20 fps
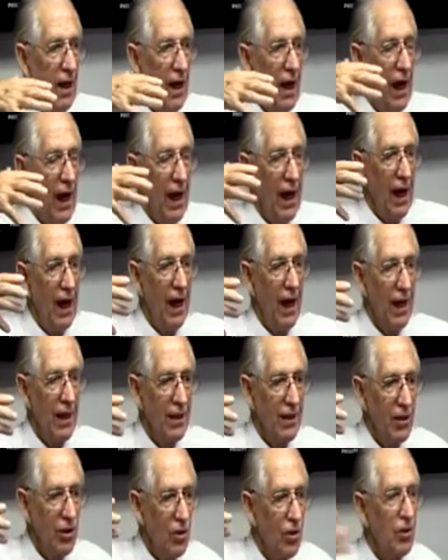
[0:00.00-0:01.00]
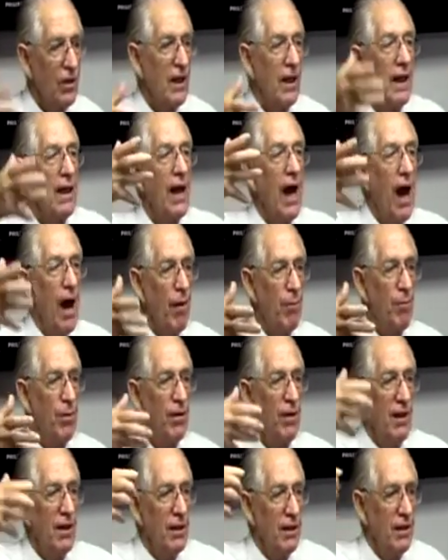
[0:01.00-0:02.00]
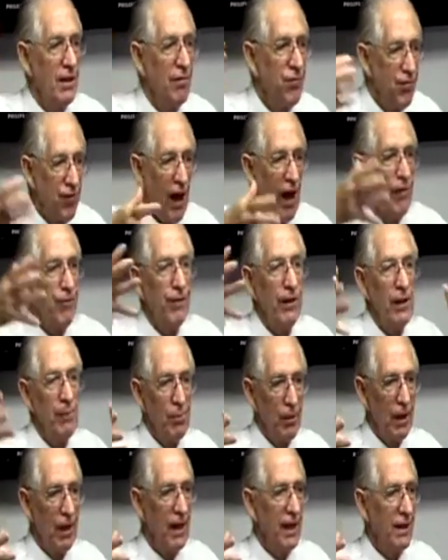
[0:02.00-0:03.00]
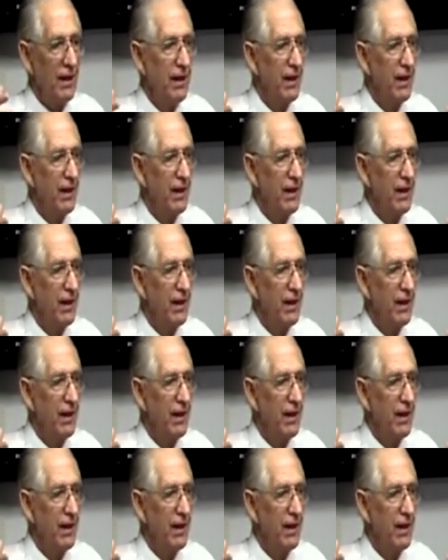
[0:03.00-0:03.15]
and cooking up the fluffy bread,